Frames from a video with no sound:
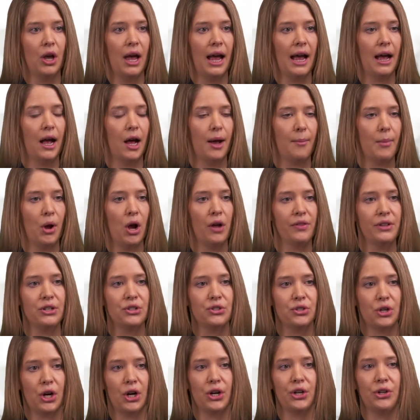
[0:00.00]
Um, on
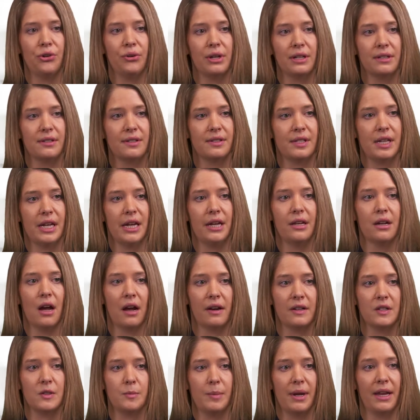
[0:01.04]
this chart, you can see
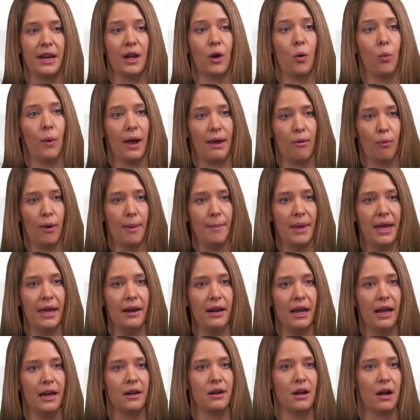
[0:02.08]
non-Hispanic white
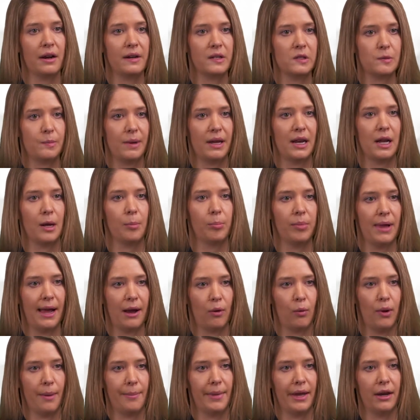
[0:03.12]
women and non-Hispanic
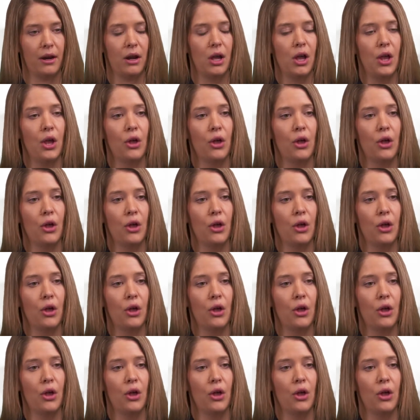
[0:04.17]
black women.